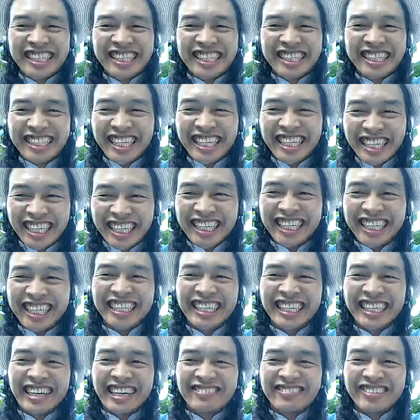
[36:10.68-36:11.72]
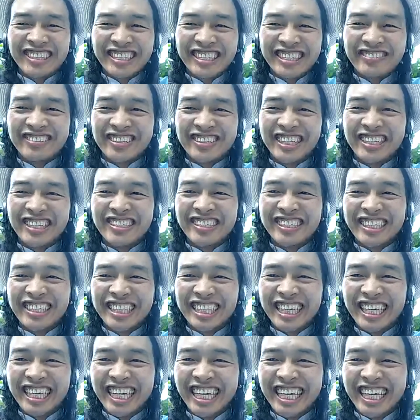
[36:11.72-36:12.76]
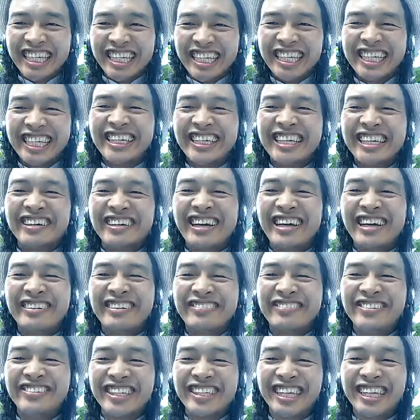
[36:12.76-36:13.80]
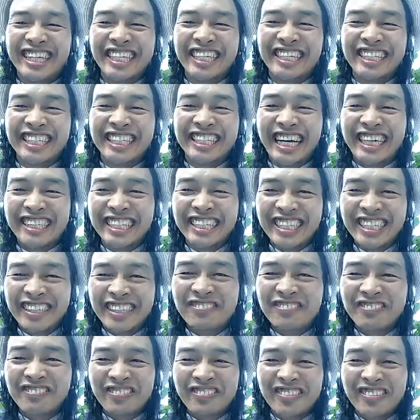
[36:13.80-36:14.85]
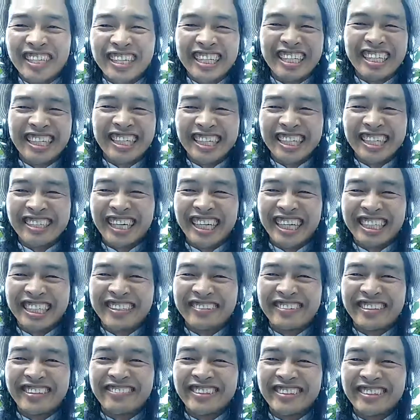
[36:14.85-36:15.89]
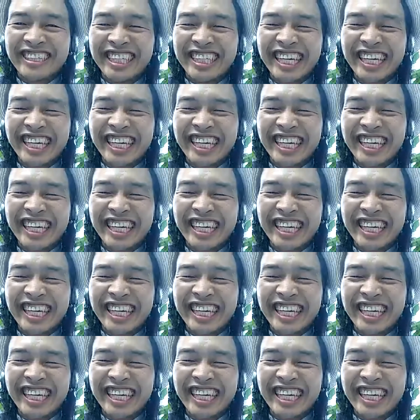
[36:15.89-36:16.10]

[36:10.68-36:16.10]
taking a collaborative approach and feeling things out to cross the river.